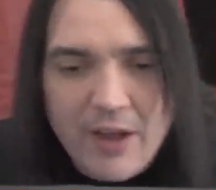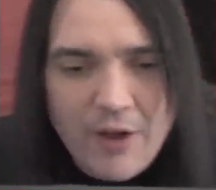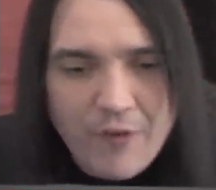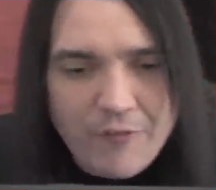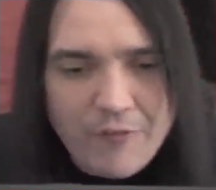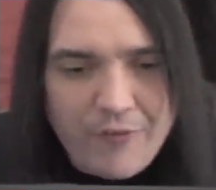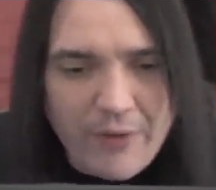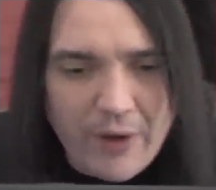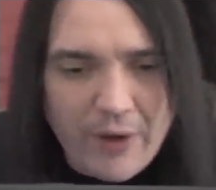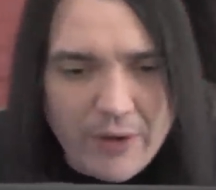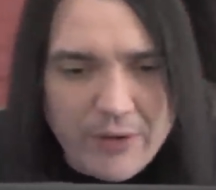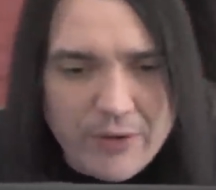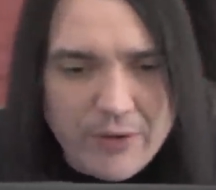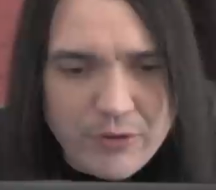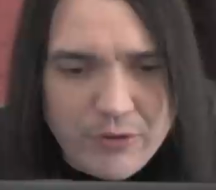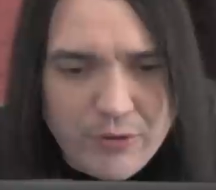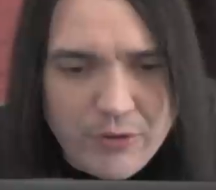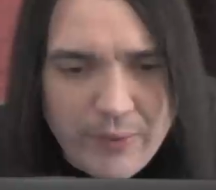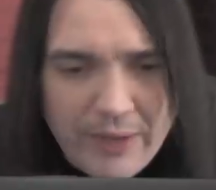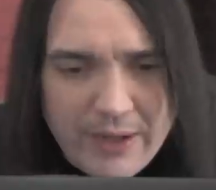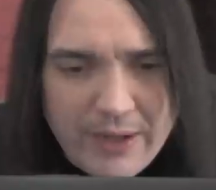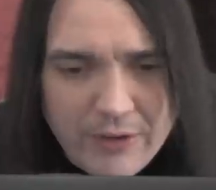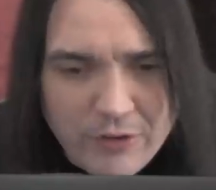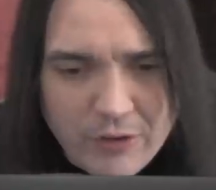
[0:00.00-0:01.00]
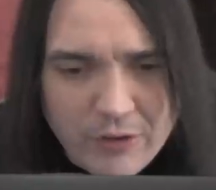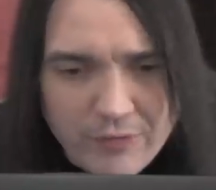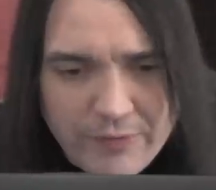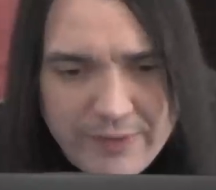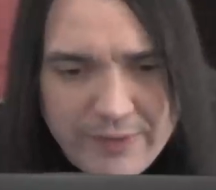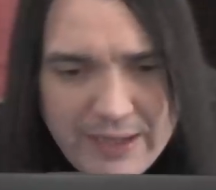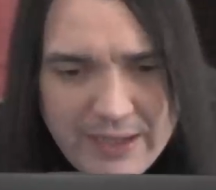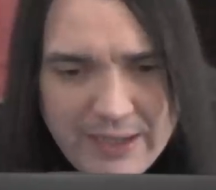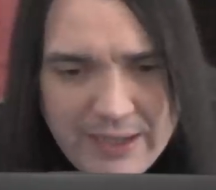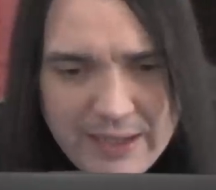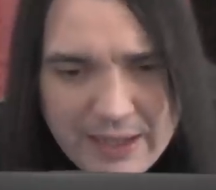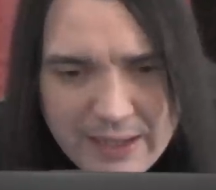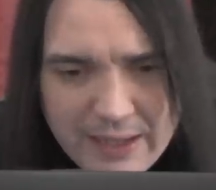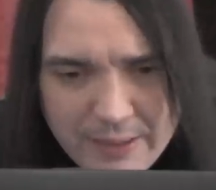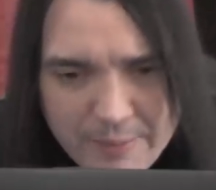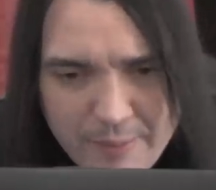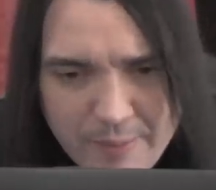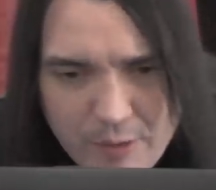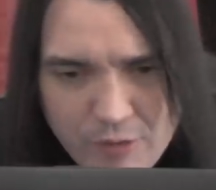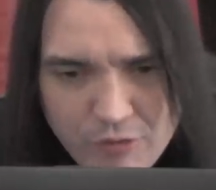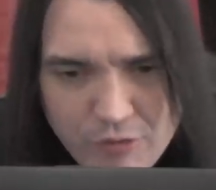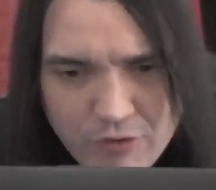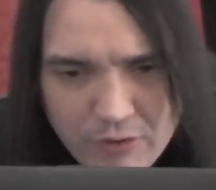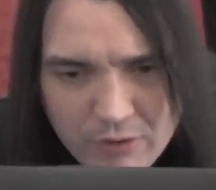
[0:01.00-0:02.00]
failure to intervene, and
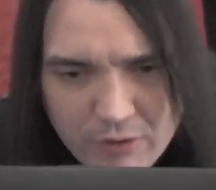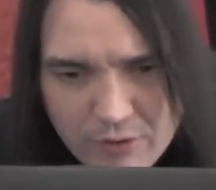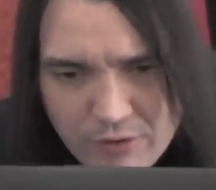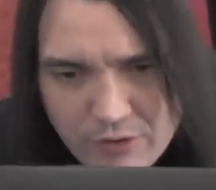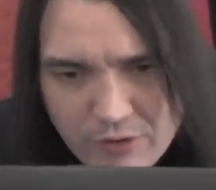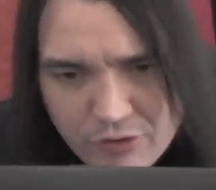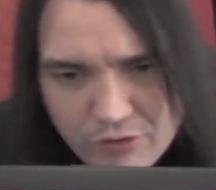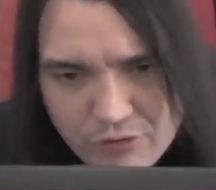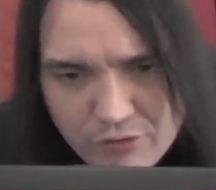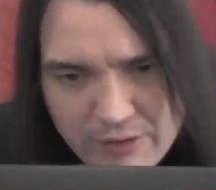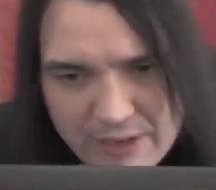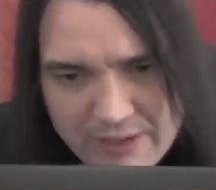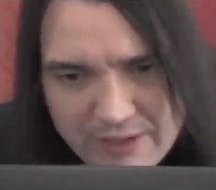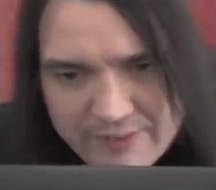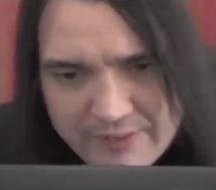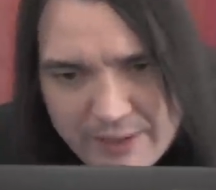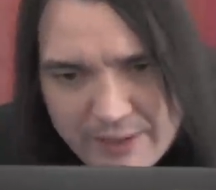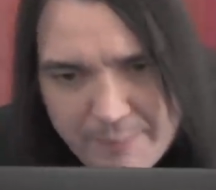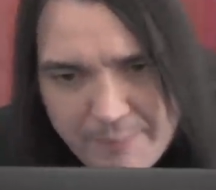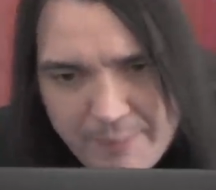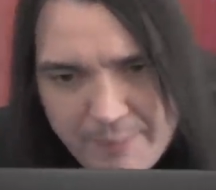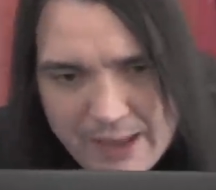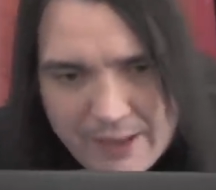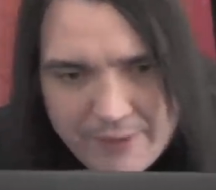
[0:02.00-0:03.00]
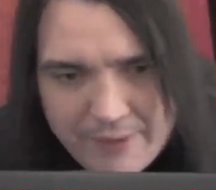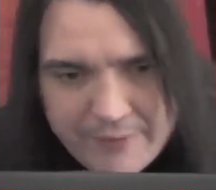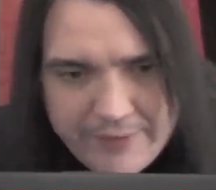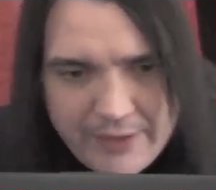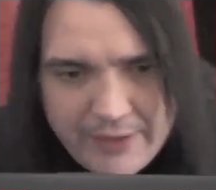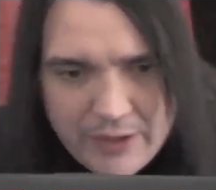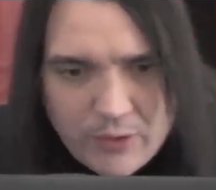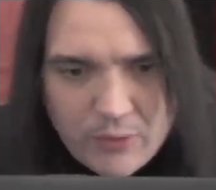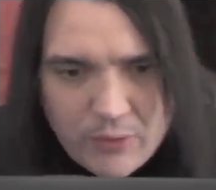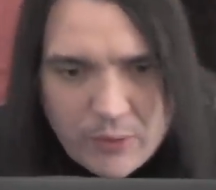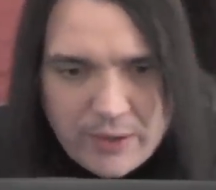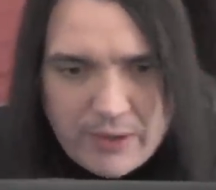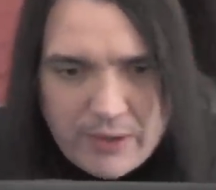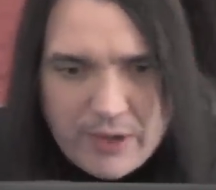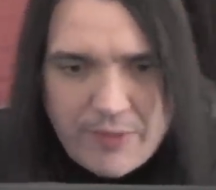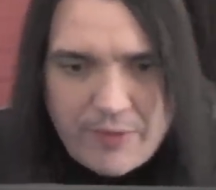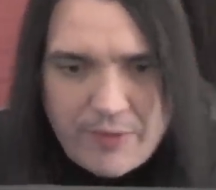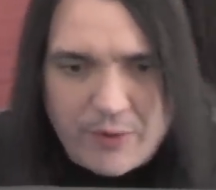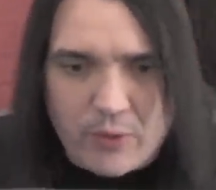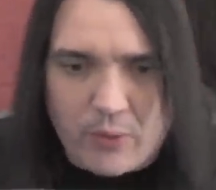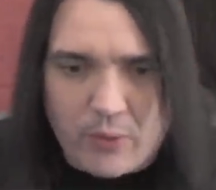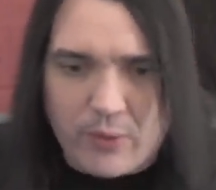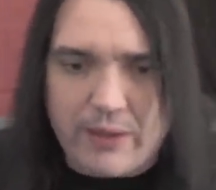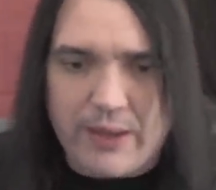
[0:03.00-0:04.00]
emotional distress and battery, according to
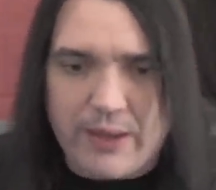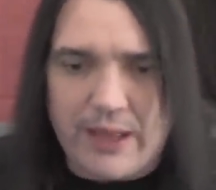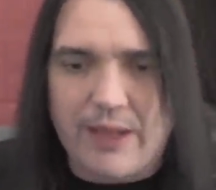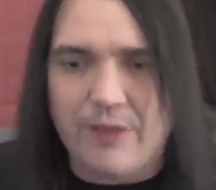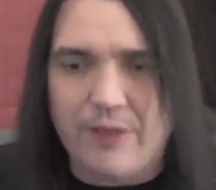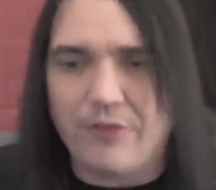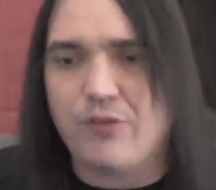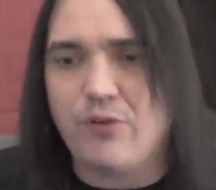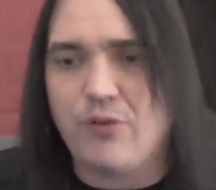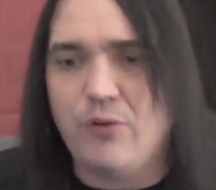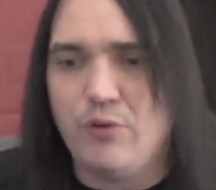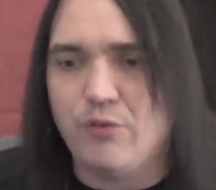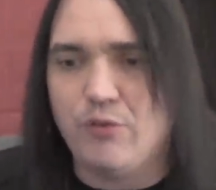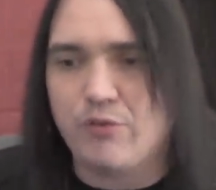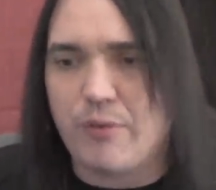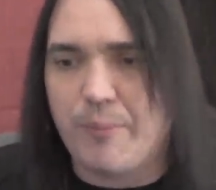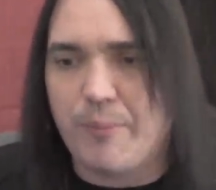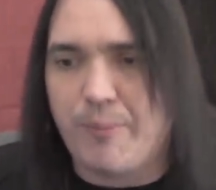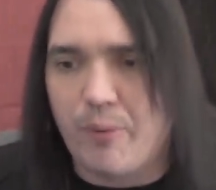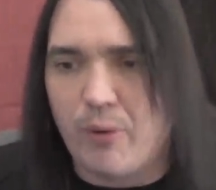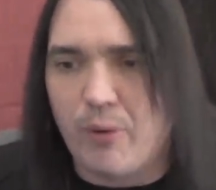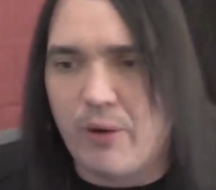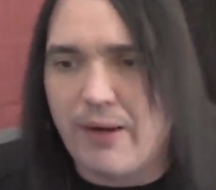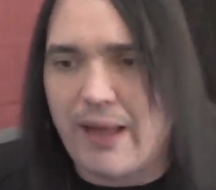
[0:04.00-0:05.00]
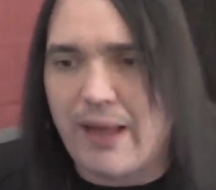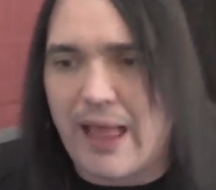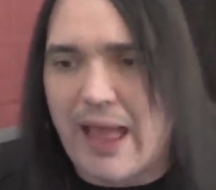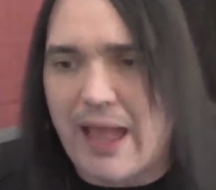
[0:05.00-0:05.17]
the courthouse news report.